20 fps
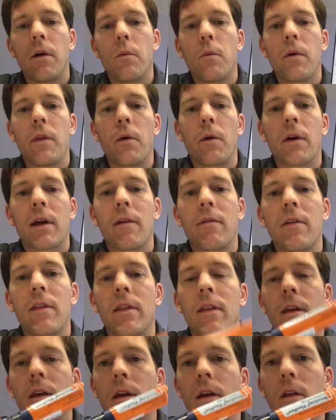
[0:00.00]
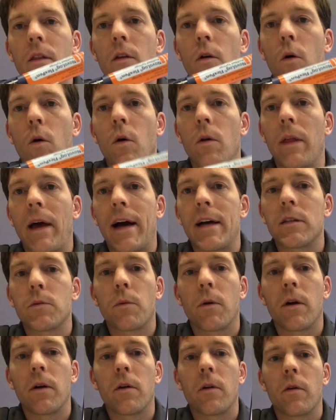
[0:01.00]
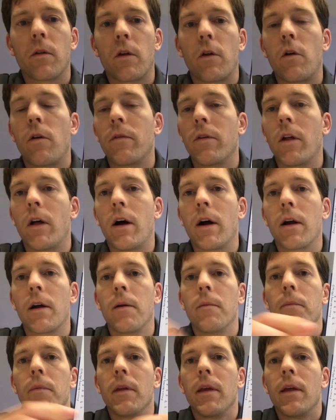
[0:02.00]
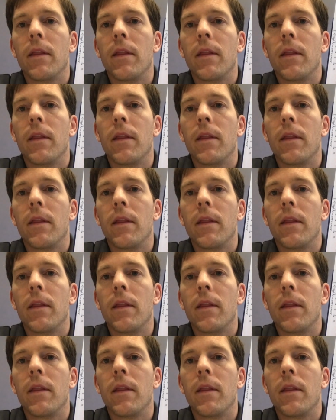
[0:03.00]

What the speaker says: when they were giving the old aspart or the Novolog,